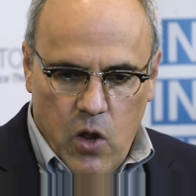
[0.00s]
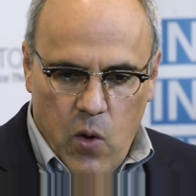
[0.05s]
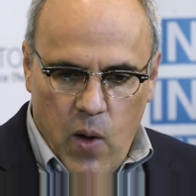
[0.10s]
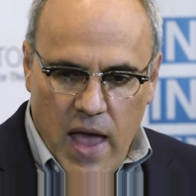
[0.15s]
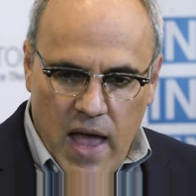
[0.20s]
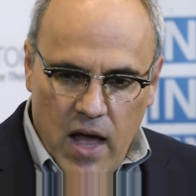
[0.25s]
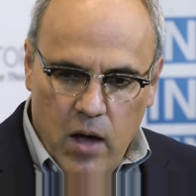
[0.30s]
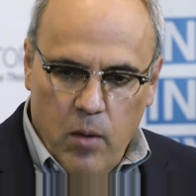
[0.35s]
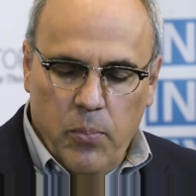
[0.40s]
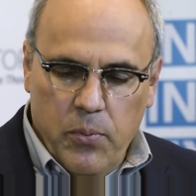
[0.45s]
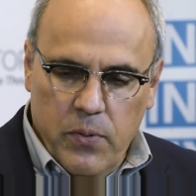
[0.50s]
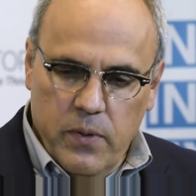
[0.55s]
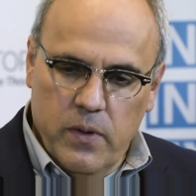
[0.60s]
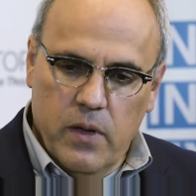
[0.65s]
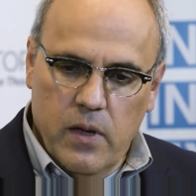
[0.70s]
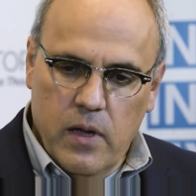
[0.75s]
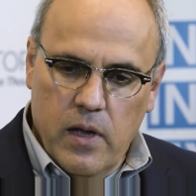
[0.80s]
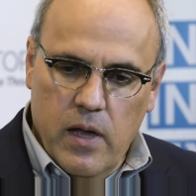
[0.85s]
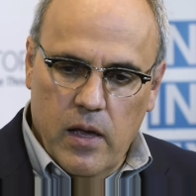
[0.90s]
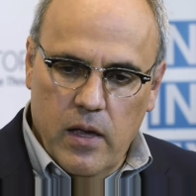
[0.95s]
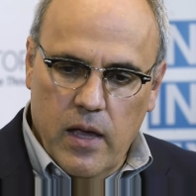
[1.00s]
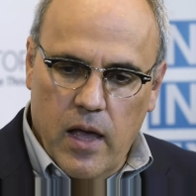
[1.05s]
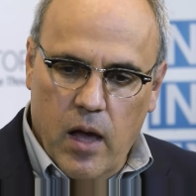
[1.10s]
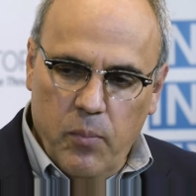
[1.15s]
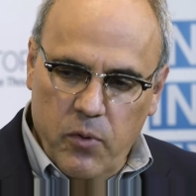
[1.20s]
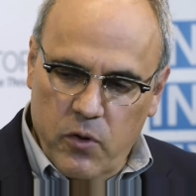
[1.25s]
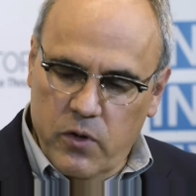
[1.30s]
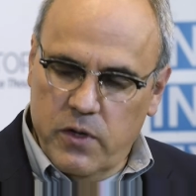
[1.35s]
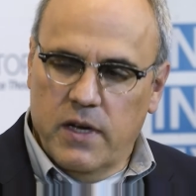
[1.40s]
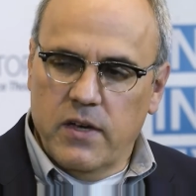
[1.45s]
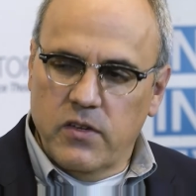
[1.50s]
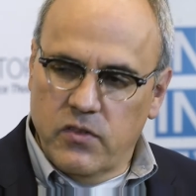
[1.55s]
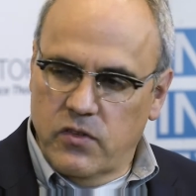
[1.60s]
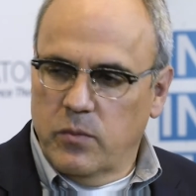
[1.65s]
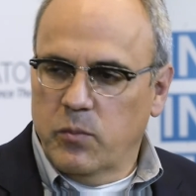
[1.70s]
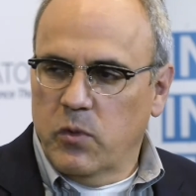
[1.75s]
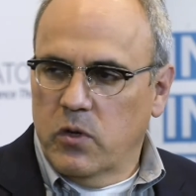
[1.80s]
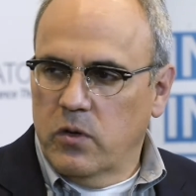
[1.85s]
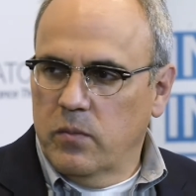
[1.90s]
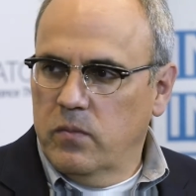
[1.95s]
help your
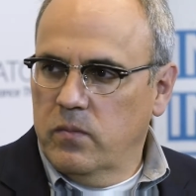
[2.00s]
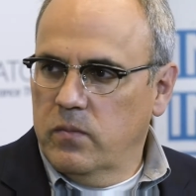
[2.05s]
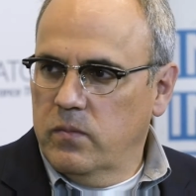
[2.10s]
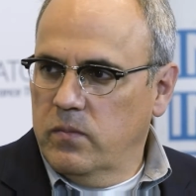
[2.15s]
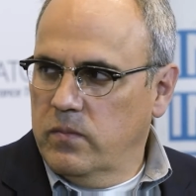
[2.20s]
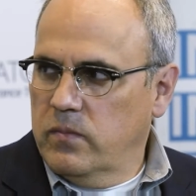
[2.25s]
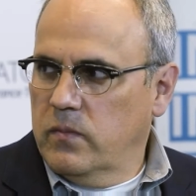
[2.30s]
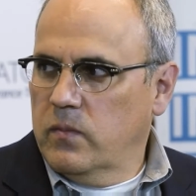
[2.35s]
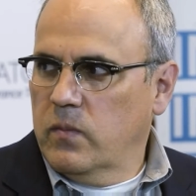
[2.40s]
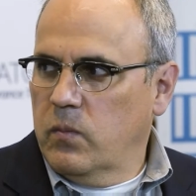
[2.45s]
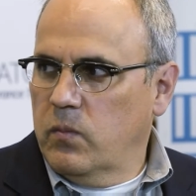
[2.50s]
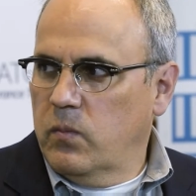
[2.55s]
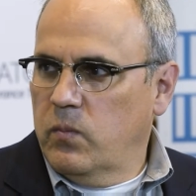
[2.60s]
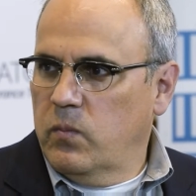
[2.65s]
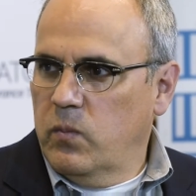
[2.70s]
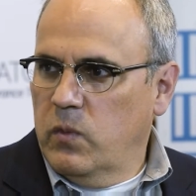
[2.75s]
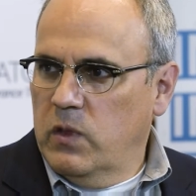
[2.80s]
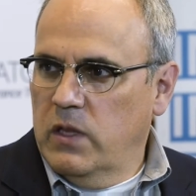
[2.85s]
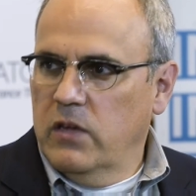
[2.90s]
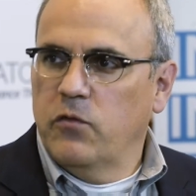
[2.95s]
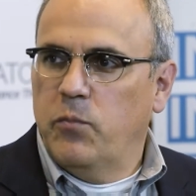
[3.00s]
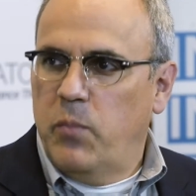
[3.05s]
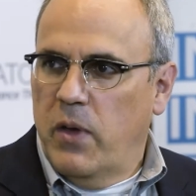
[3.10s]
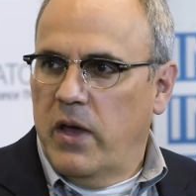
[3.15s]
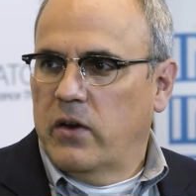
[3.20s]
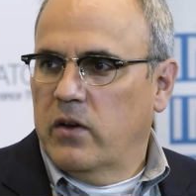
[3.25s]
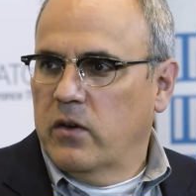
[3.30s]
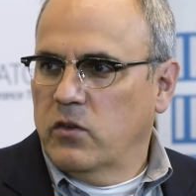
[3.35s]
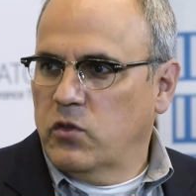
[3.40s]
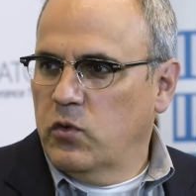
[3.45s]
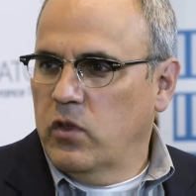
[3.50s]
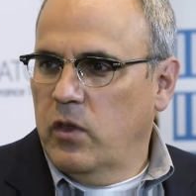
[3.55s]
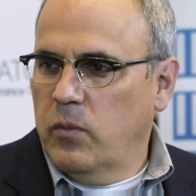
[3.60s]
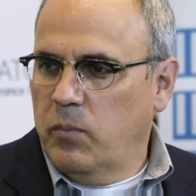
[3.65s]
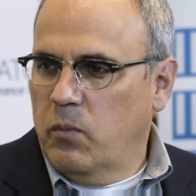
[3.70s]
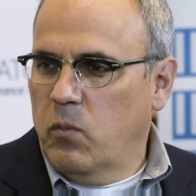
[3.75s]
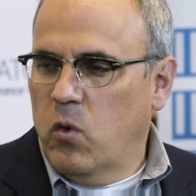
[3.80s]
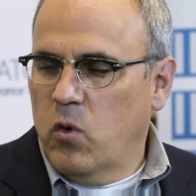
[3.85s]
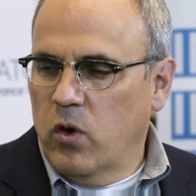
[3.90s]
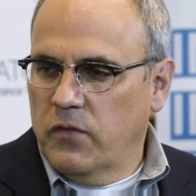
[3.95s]
customer live better. It's really
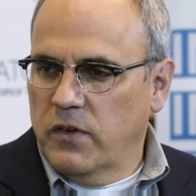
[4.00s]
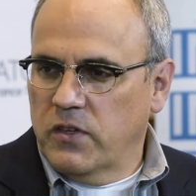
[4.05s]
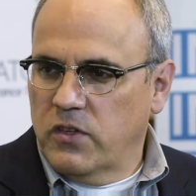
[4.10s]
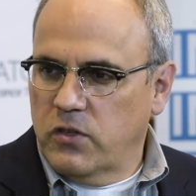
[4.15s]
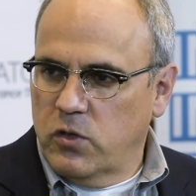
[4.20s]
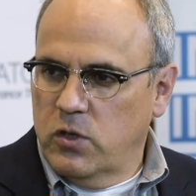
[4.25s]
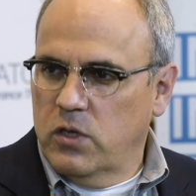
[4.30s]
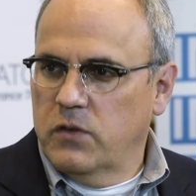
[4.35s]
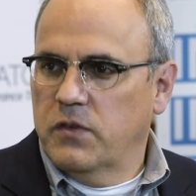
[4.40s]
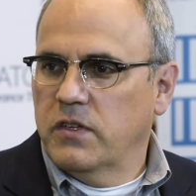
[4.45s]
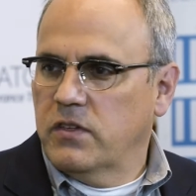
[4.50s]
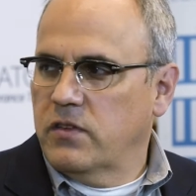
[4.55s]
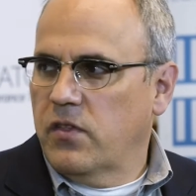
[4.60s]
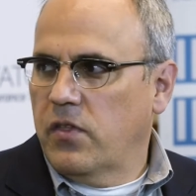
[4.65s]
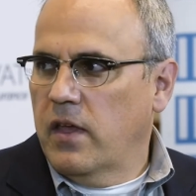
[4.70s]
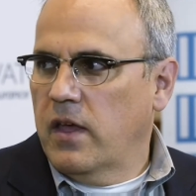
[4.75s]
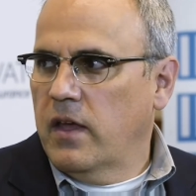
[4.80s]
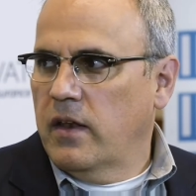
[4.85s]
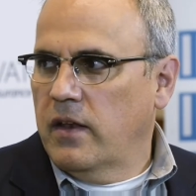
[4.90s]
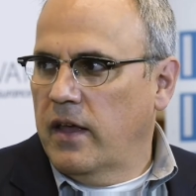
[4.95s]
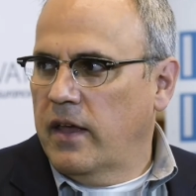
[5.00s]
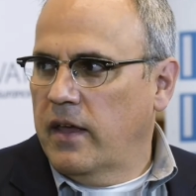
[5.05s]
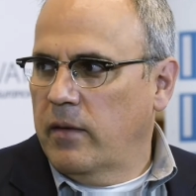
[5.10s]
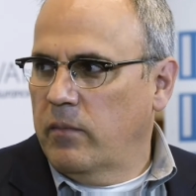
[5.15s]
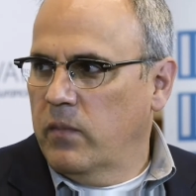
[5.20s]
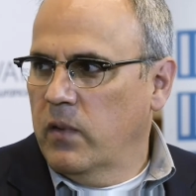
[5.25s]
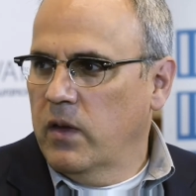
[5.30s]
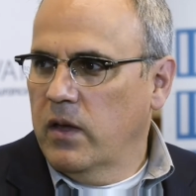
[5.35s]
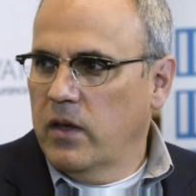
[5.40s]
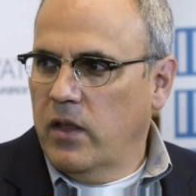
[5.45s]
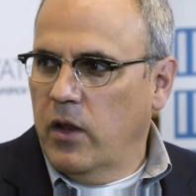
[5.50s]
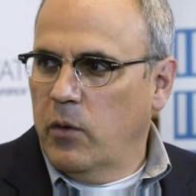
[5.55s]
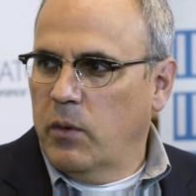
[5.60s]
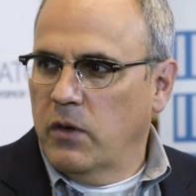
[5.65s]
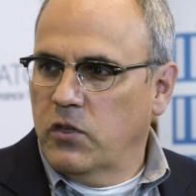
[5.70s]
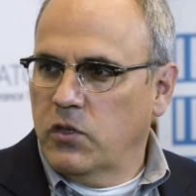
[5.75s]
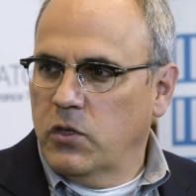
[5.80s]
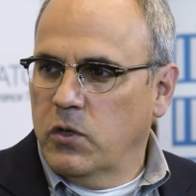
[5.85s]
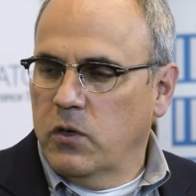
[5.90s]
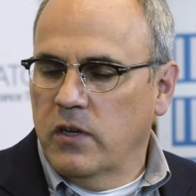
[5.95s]
more of a service than a
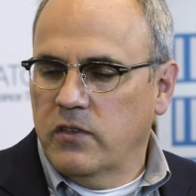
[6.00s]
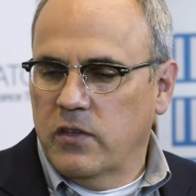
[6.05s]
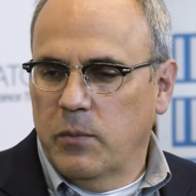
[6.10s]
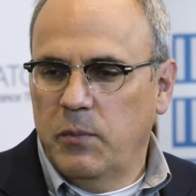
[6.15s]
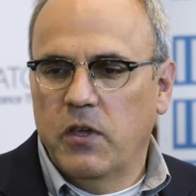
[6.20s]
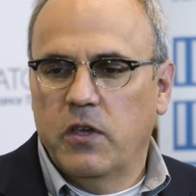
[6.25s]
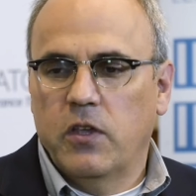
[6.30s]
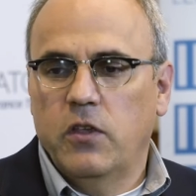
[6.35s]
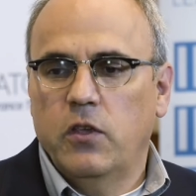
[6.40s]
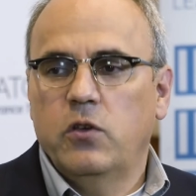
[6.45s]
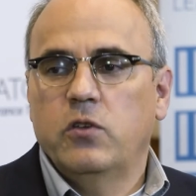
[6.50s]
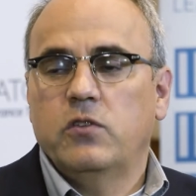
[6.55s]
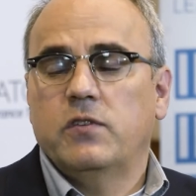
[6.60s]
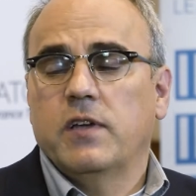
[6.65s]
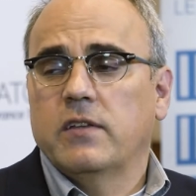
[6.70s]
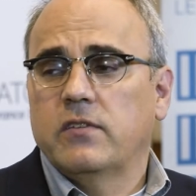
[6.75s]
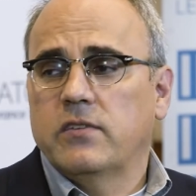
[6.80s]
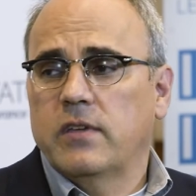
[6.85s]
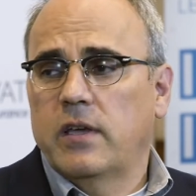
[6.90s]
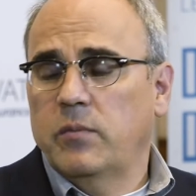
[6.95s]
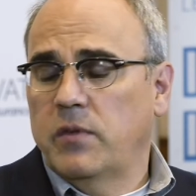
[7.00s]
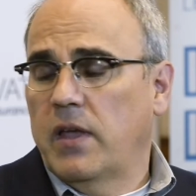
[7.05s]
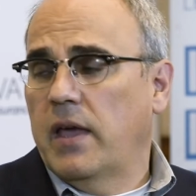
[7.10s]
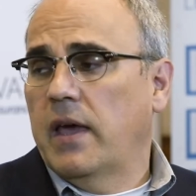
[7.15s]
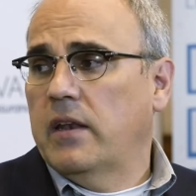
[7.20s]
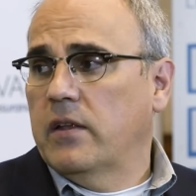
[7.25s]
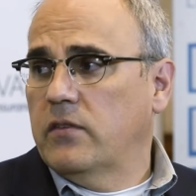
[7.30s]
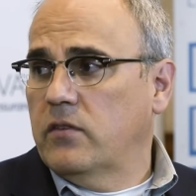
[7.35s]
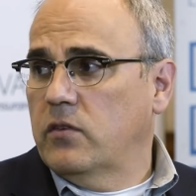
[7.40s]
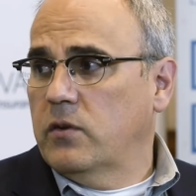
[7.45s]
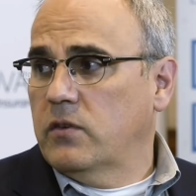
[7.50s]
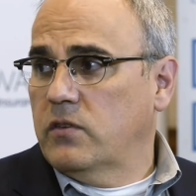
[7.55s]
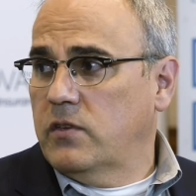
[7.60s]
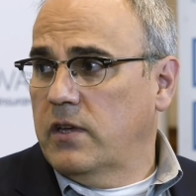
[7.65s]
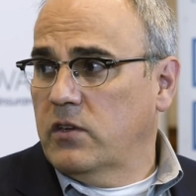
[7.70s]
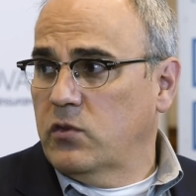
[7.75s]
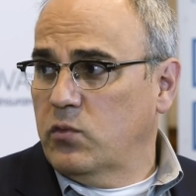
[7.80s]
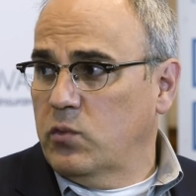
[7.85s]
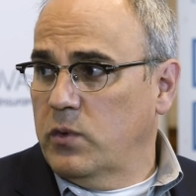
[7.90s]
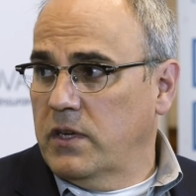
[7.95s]
insurance. You can use that same data to
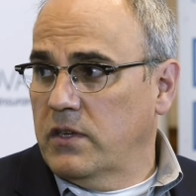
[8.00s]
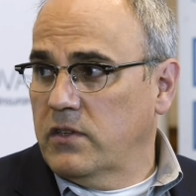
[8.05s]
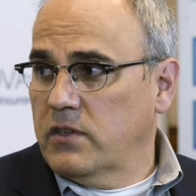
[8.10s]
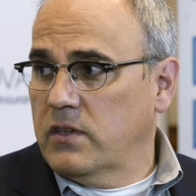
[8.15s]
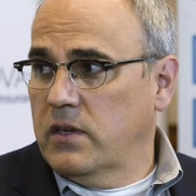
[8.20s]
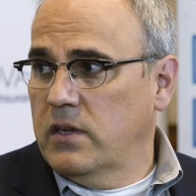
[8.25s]
assess risk.